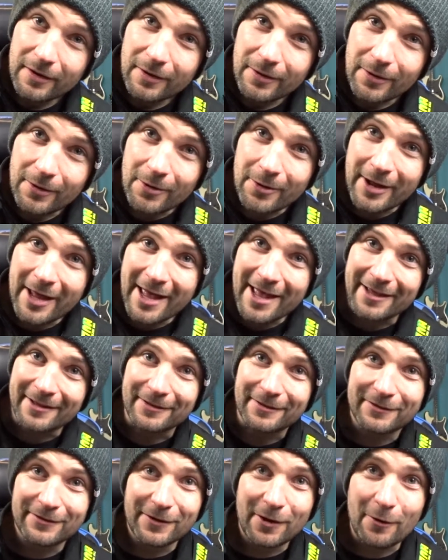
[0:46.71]
Okay,
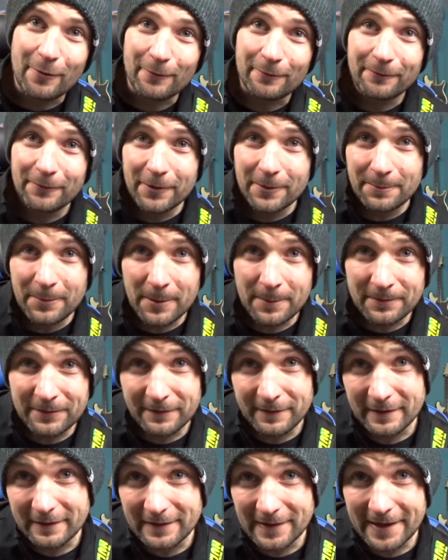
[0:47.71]
so for the purpose
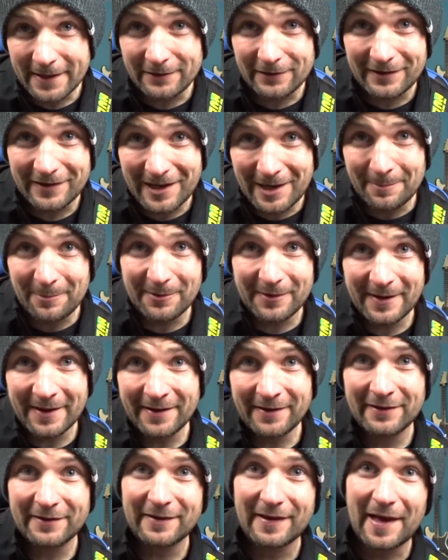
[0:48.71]
of this lick, just a couple
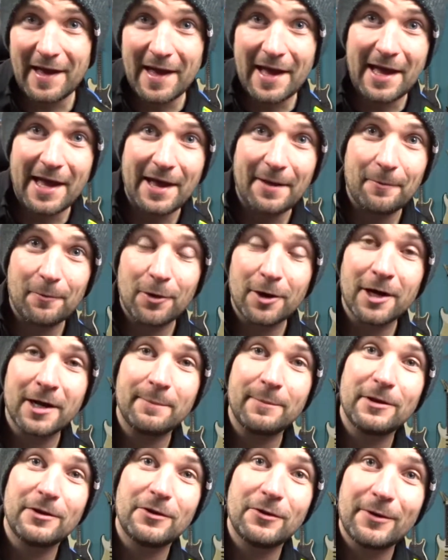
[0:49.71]
things. We're gonna
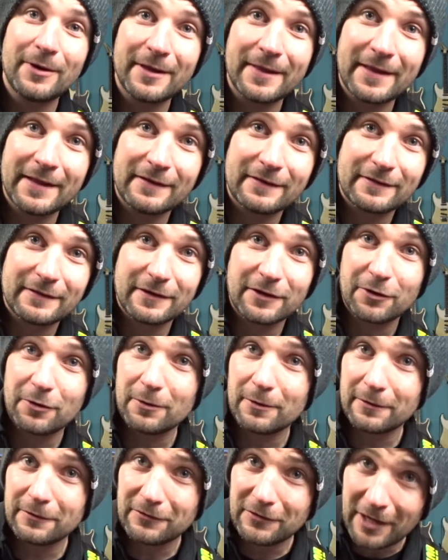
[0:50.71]
be doing this in good
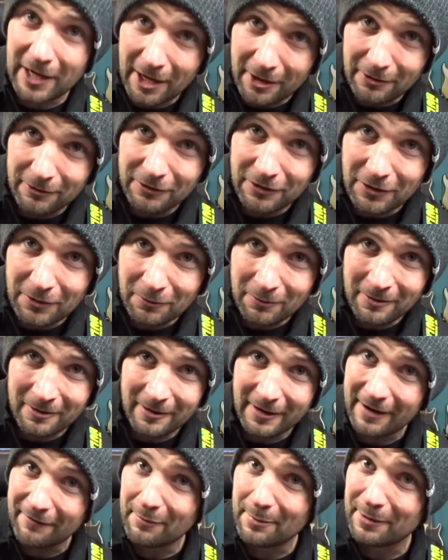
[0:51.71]
old standard tune.
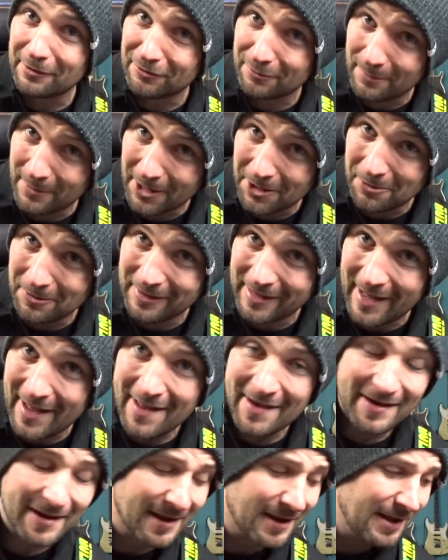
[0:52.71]
Everybody's familiar with
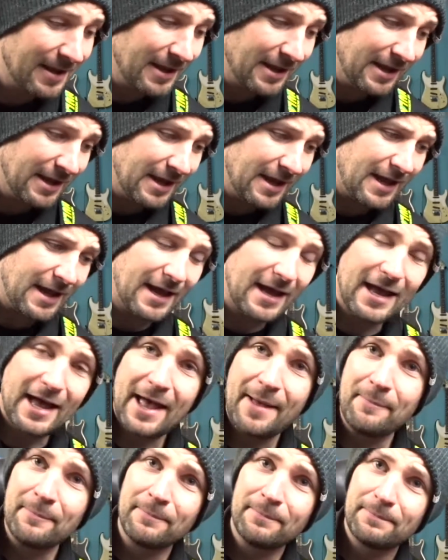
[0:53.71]
that.
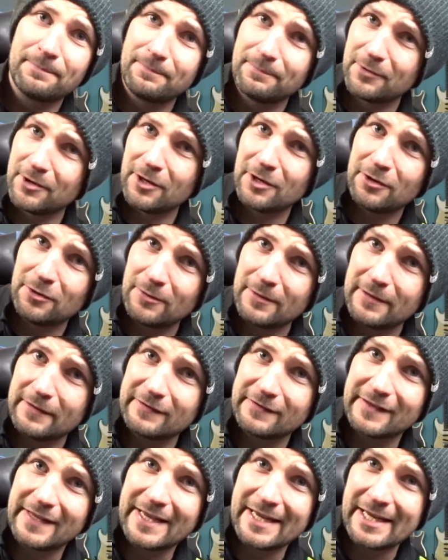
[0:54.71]
I'm gonna do
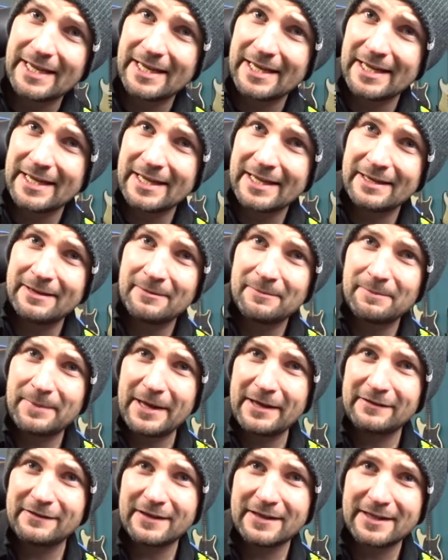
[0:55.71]
this in
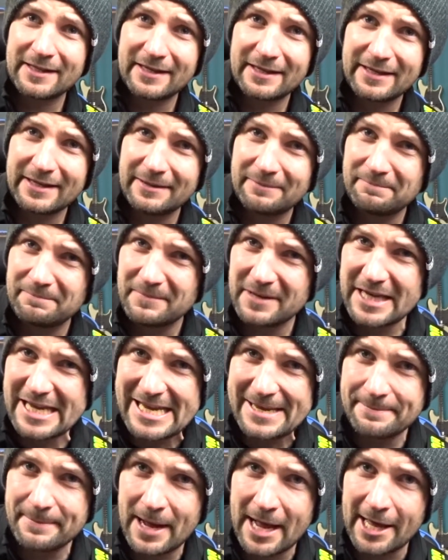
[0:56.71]
basically
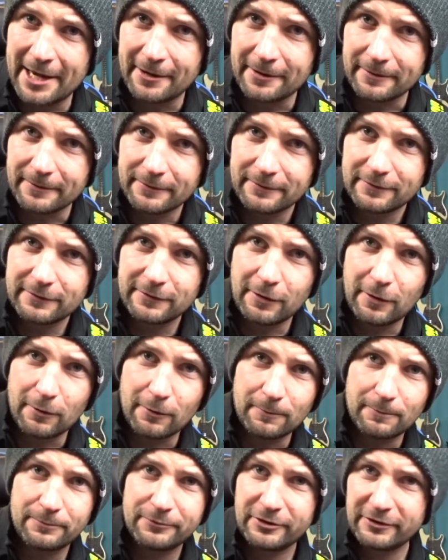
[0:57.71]
E minor.
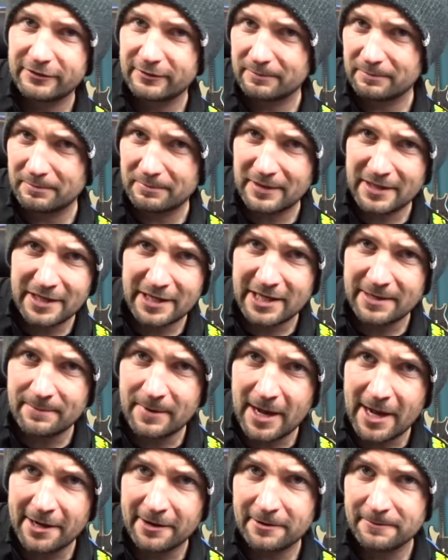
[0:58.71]
So just think E
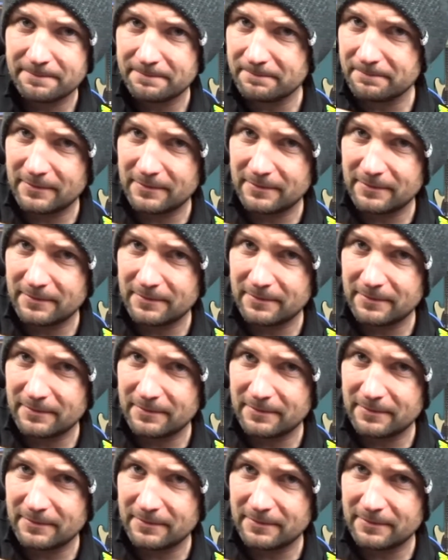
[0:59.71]
minor.